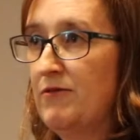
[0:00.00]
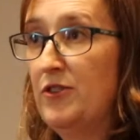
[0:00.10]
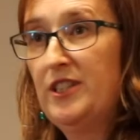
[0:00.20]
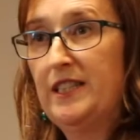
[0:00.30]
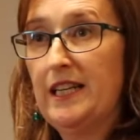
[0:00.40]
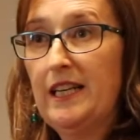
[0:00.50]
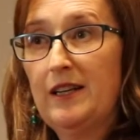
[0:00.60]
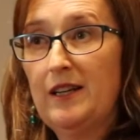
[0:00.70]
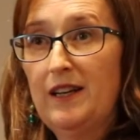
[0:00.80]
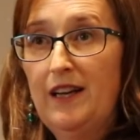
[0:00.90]

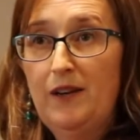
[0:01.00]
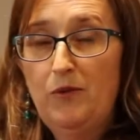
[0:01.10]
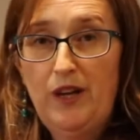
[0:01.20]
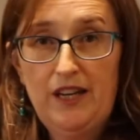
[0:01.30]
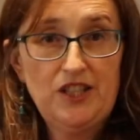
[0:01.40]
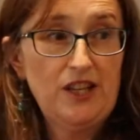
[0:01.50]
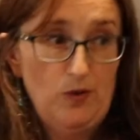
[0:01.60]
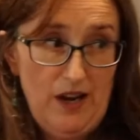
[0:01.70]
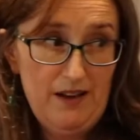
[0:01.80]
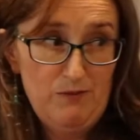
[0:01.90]
Firstly, we actually
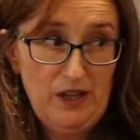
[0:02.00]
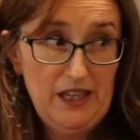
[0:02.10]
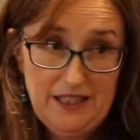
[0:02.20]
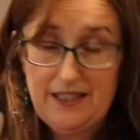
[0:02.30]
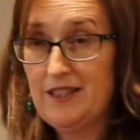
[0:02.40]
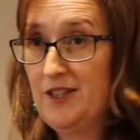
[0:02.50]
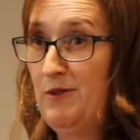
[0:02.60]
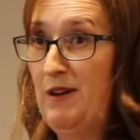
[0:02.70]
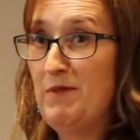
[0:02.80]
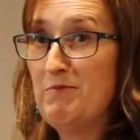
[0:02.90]
go out and we listen
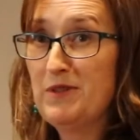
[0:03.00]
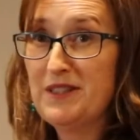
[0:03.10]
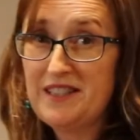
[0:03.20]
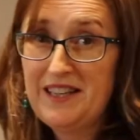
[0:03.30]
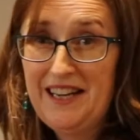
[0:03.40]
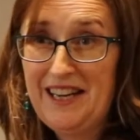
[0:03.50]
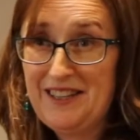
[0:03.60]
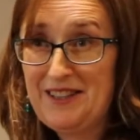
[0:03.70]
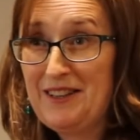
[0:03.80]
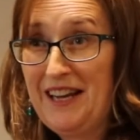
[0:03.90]
to our members
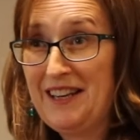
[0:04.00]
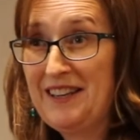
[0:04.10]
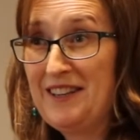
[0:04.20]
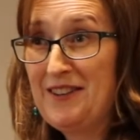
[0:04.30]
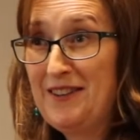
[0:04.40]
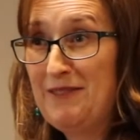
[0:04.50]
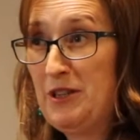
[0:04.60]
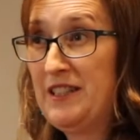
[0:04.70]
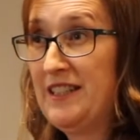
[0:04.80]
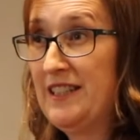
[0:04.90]
in
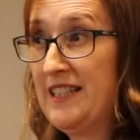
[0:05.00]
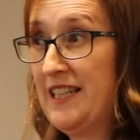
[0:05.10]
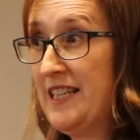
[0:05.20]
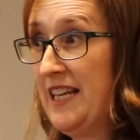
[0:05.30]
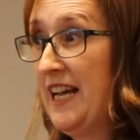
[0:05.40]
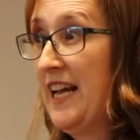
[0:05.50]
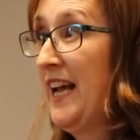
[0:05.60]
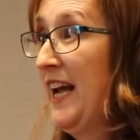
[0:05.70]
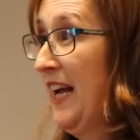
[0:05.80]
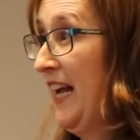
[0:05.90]
Western Sydney,
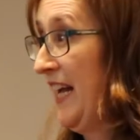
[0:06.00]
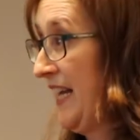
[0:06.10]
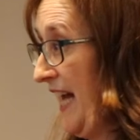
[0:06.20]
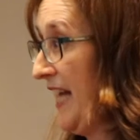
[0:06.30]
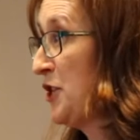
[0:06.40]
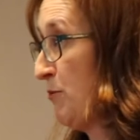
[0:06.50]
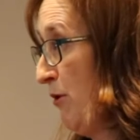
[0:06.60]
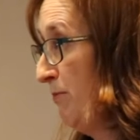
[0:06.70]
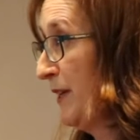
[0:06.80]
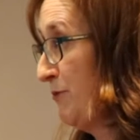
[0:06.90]
engage
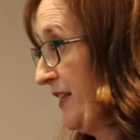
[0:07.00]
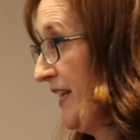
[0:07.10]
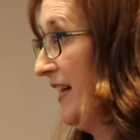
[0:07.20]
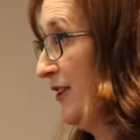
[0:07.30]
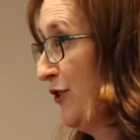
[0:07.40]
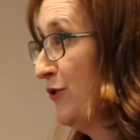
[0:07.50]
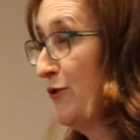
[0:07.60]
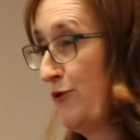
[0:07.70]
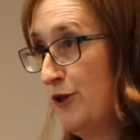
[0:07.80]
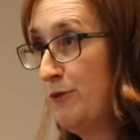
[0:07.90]
properly with our local
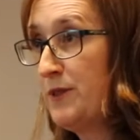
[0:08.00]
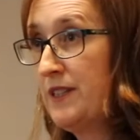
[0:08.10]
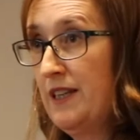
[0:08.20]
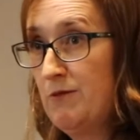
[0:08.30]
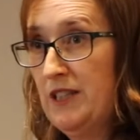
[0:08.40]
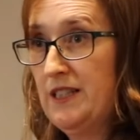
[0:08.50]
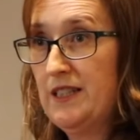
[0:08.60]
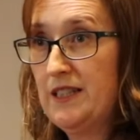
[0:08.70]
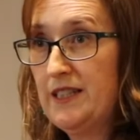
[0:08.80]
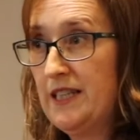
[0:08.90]
groups in
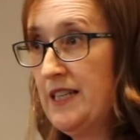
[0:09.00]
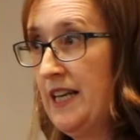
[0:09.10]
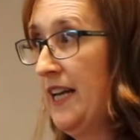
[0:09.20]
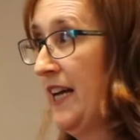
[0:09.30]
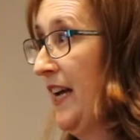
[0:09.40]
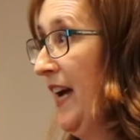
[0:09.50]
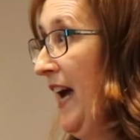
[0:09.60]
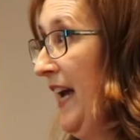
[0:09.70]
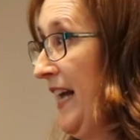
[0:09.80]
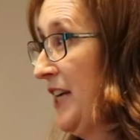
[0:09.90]
Western Sydney,
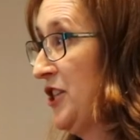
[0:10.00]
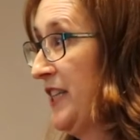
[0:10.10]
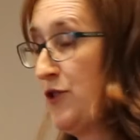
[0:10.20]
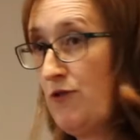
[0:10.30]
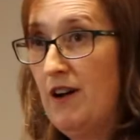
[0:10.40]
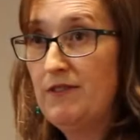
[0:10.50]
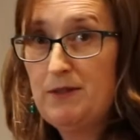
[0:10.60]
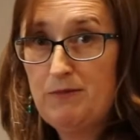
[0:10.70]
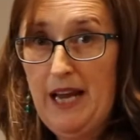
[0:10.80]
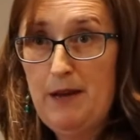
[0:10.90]
and actually drive
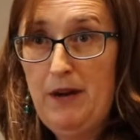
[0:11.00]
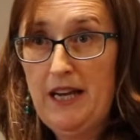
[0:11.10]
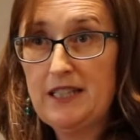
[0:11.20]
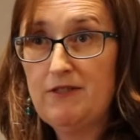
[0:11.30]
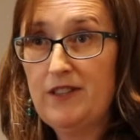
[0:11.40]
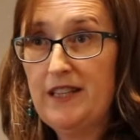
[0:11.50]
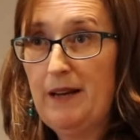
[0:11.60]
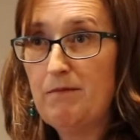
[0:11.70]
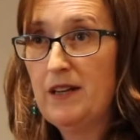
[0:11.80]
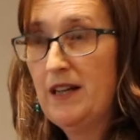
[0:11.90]
some campaigns for
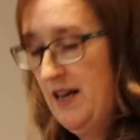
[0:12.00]
them.